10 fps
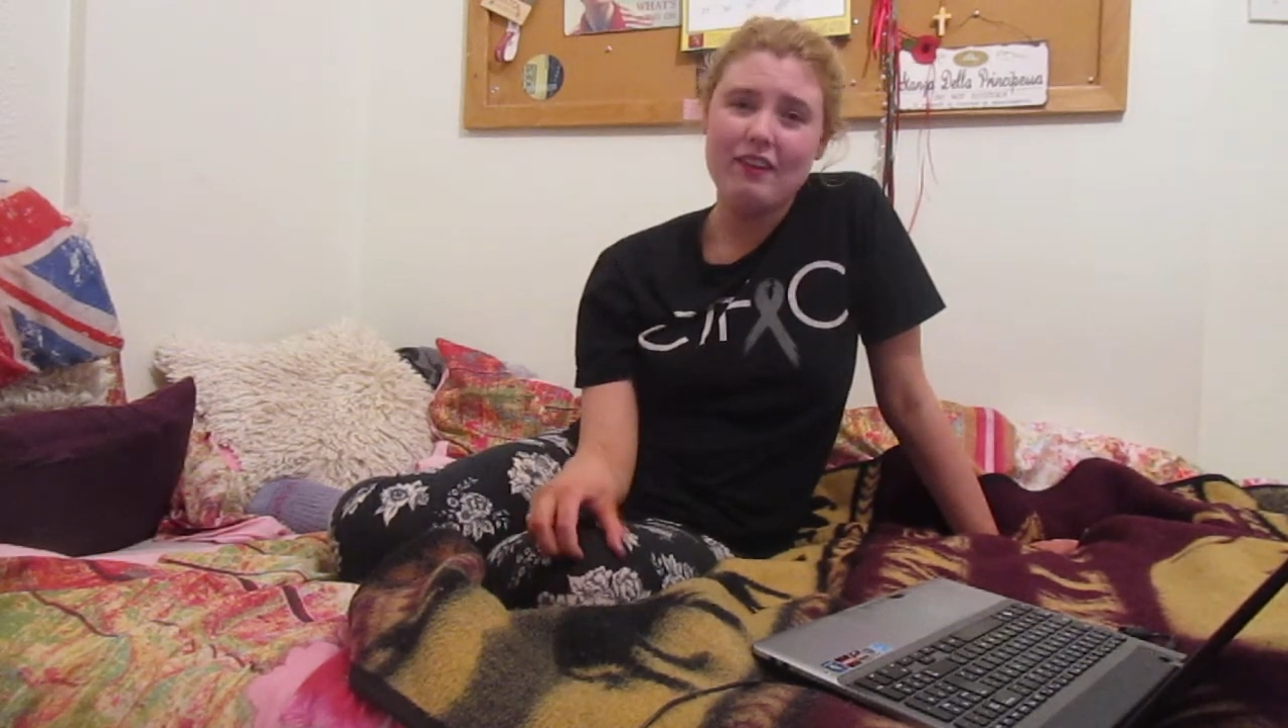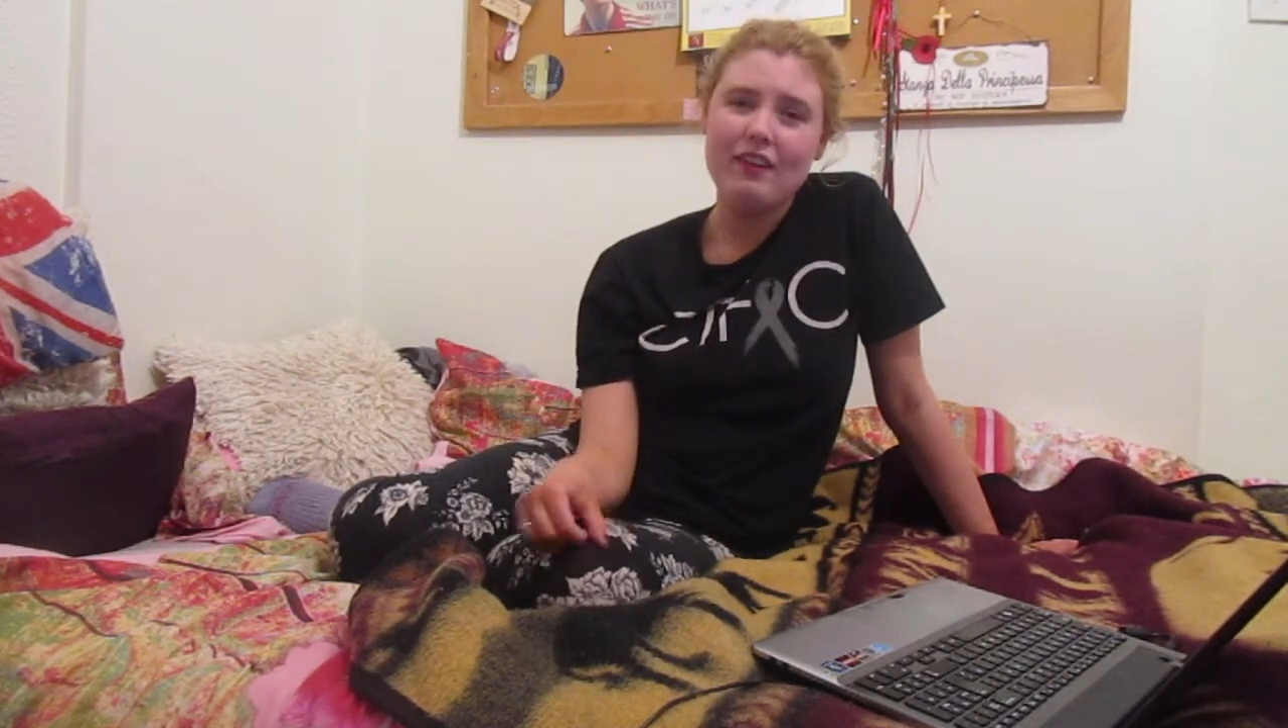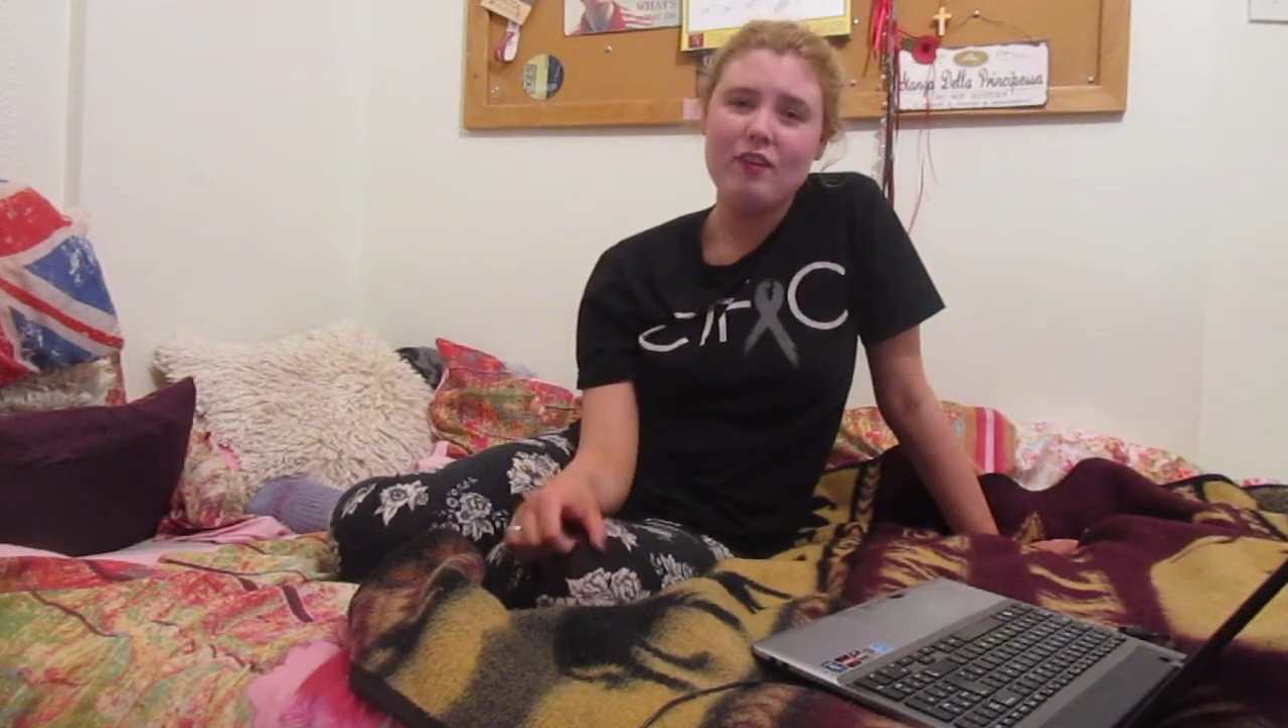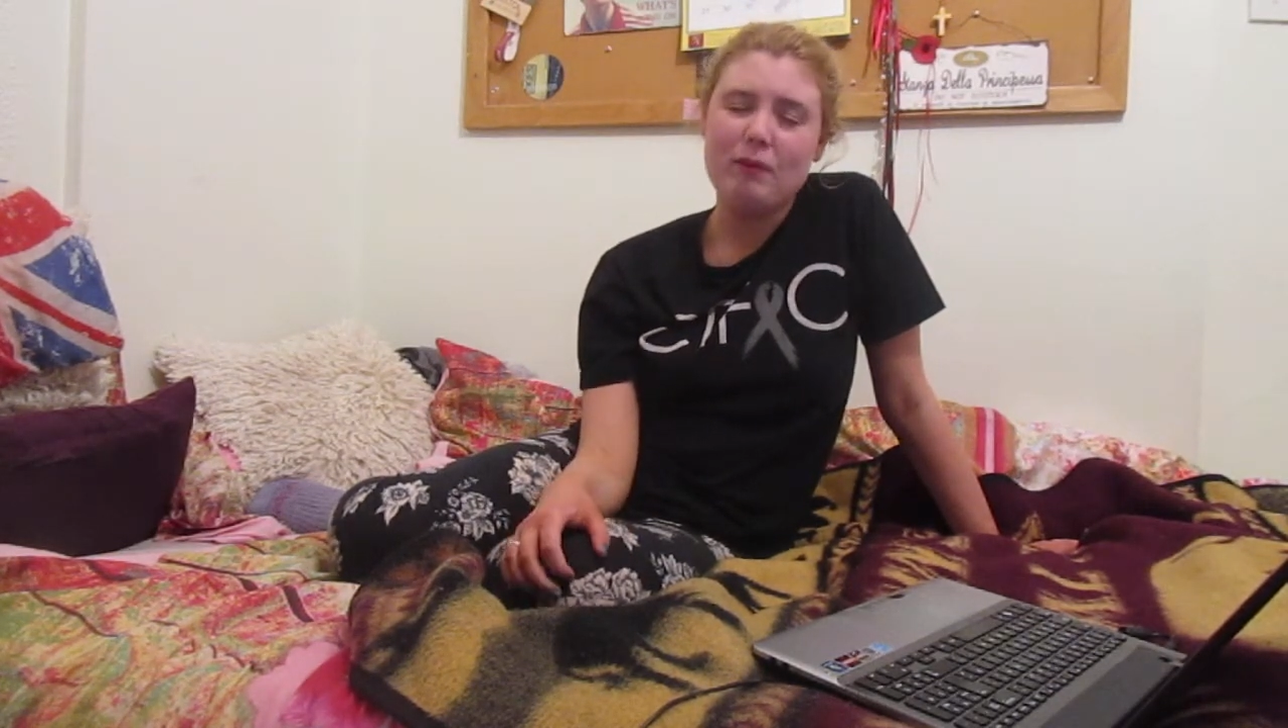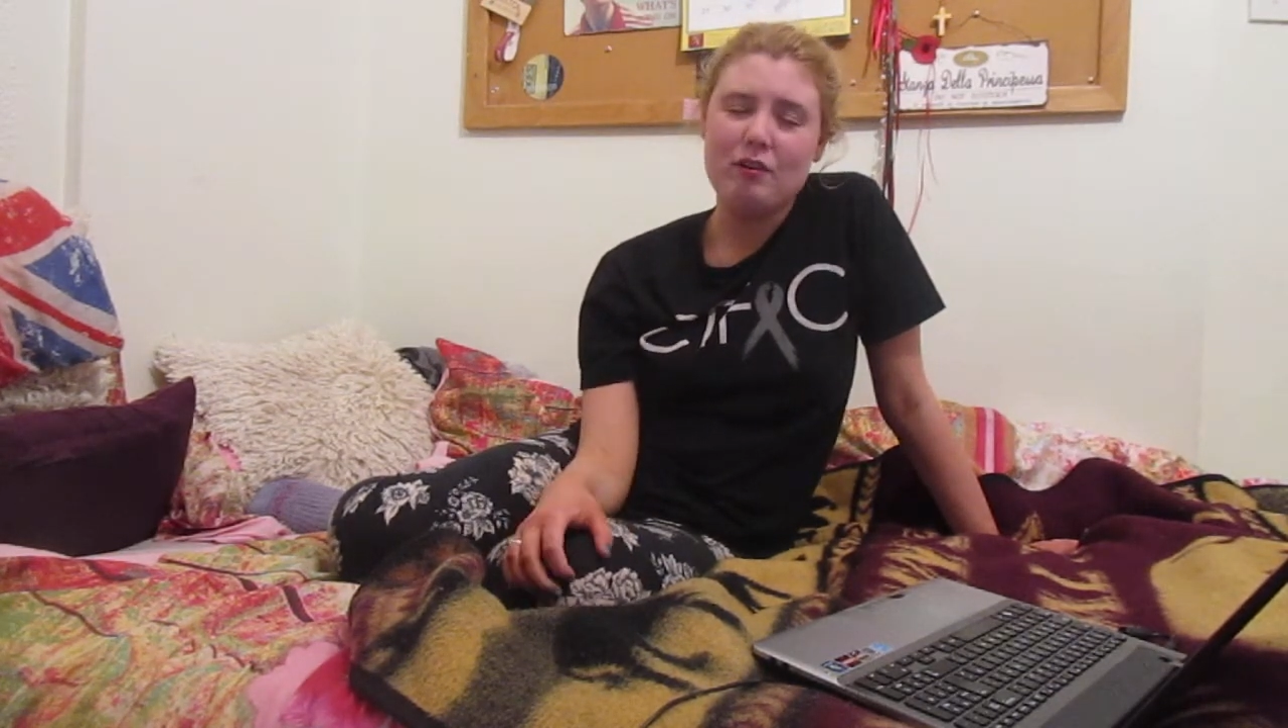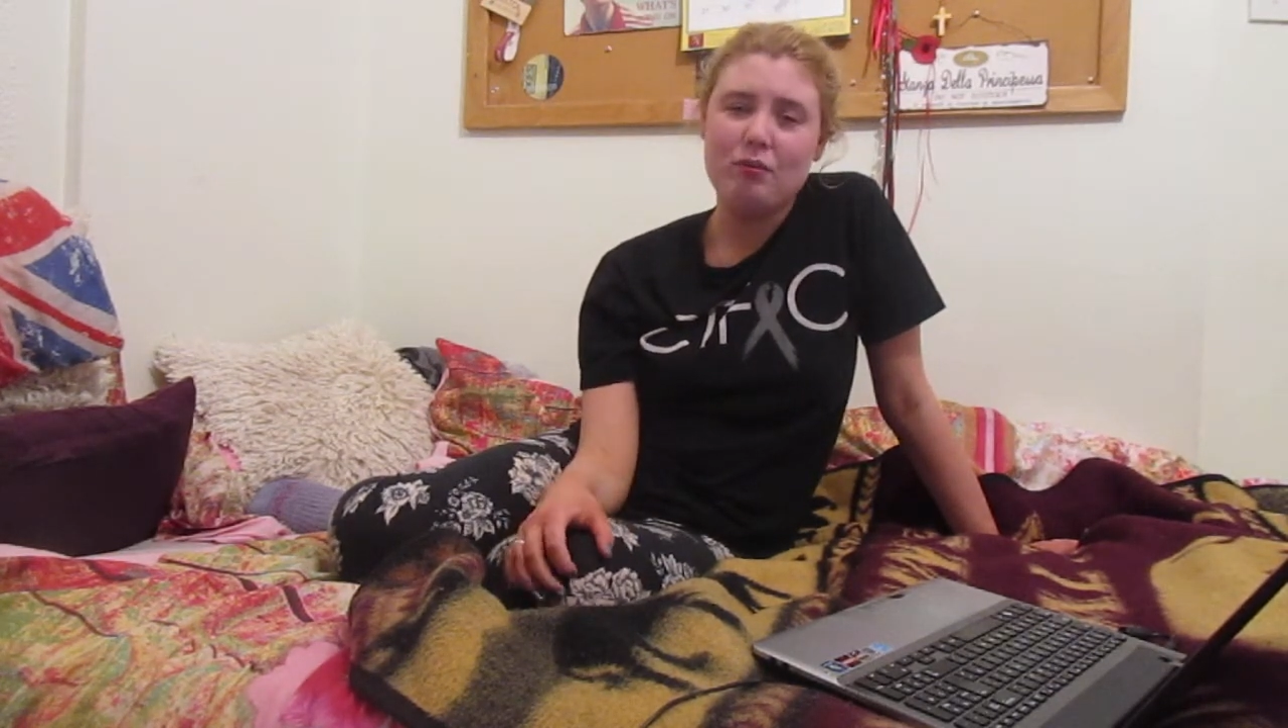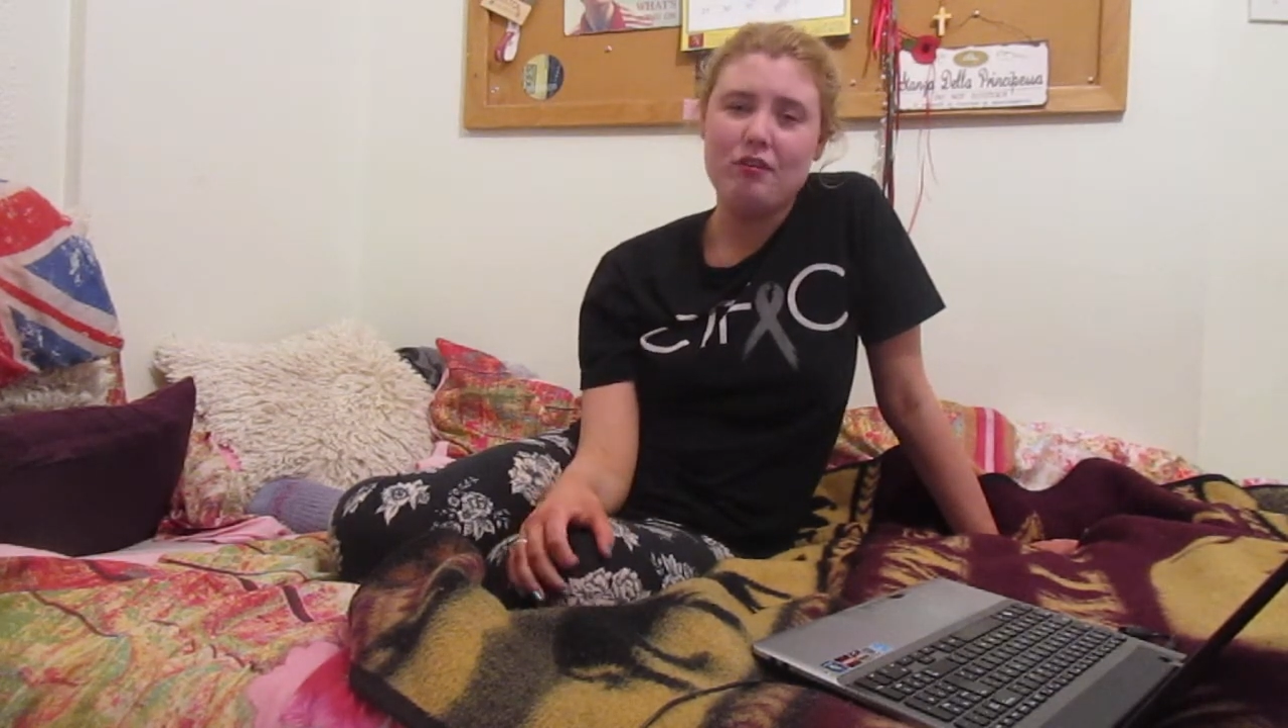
special